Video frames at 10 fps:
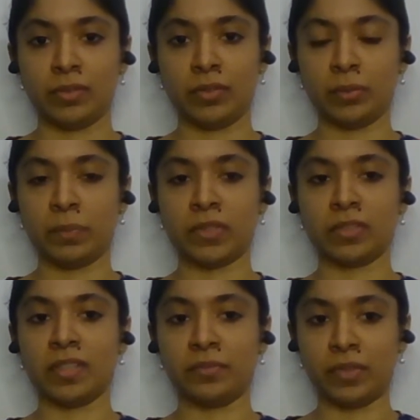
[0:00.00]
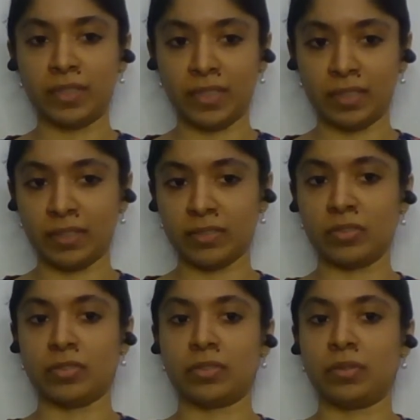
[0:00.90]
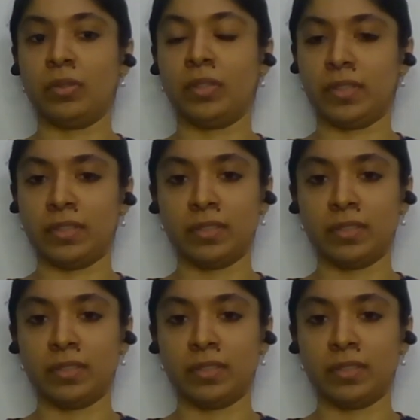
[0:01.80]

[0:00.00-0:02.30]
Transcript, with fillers: So because everything is just God.